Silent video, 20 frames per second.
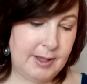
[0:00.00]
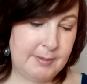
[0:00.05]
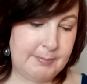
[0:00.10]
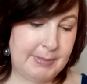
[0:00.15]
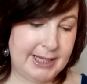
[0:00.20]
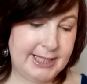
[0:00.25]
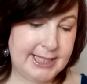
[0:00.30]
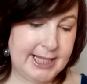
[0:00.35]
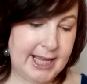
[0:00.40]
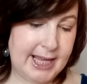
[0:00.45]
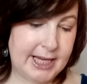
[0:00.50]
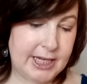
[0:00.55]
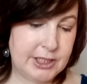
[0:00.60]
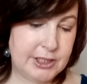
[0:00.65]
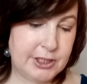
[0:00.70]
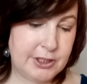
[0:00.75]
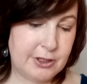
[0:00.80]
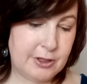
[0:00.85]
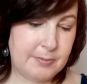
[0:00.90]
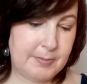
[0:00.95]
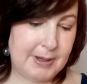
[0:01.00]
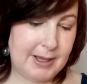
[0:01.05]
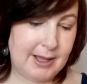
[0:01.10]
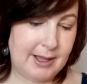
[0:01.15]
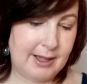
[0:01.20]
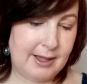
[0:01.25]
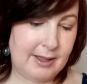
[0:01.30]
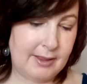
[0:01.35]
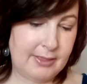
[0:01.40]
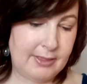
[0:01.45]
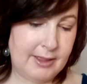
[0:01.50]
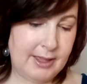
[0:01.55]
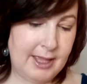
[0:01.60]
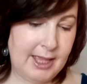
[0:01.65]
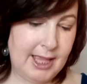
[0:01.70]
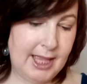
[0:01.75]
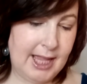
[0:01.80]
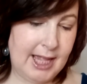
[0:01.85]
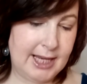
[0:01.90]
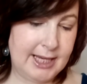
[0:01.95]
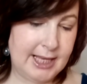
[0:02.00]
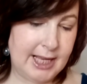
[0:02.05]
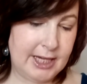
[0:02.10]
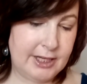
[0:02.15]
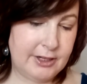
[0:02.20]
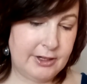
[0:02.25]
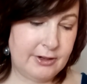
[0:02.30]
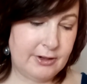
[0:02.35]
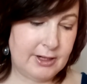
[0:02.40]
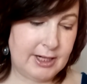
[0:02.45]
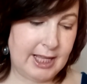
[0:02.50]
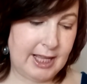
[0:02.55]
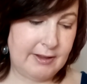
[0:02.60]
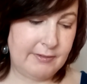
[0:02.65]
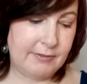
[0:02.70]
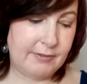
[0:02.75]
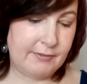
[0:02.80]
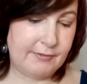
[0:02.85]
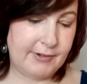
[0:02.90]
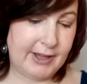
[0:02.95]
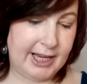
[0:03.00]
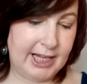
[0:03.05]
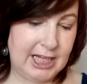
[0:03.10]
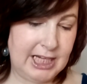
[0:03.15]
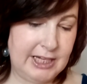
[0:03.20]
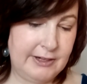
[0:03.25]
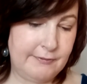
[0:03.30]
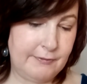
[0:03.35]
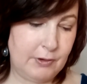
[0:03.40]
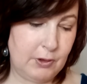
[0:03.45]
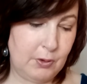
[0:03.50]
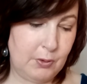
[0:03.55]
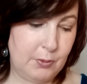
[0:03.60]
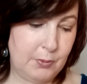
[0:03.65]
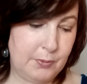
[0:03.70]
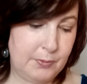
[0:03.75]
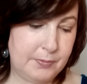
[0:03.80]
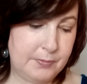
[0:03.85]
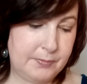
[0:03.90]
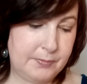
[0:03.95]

by taking to your path and letting your life finally flow.